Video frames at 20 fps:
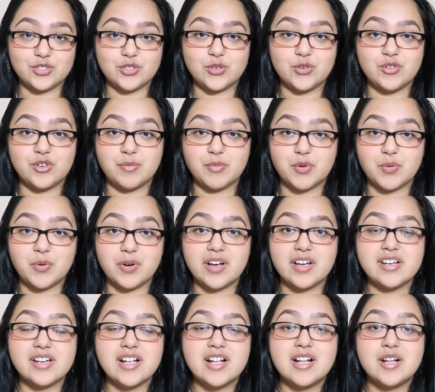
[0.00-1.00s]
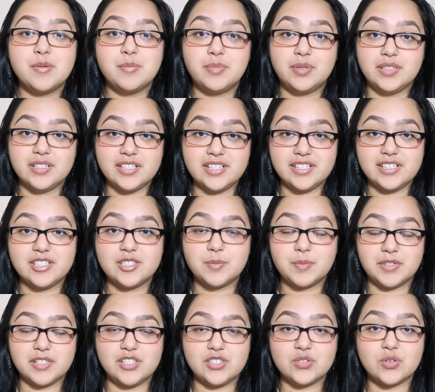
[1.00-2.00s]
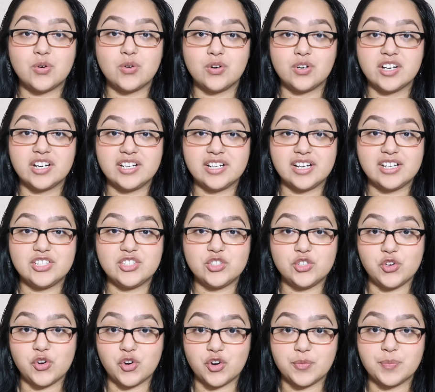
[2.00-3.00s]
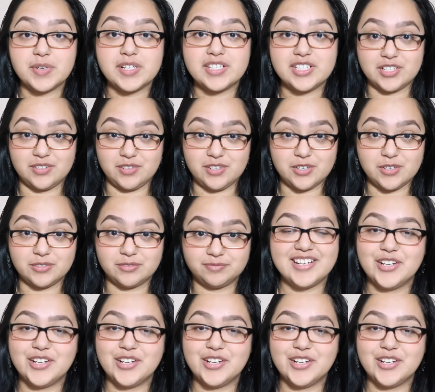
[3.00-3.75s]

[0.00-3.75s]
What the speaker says: So number 1, please organize your material.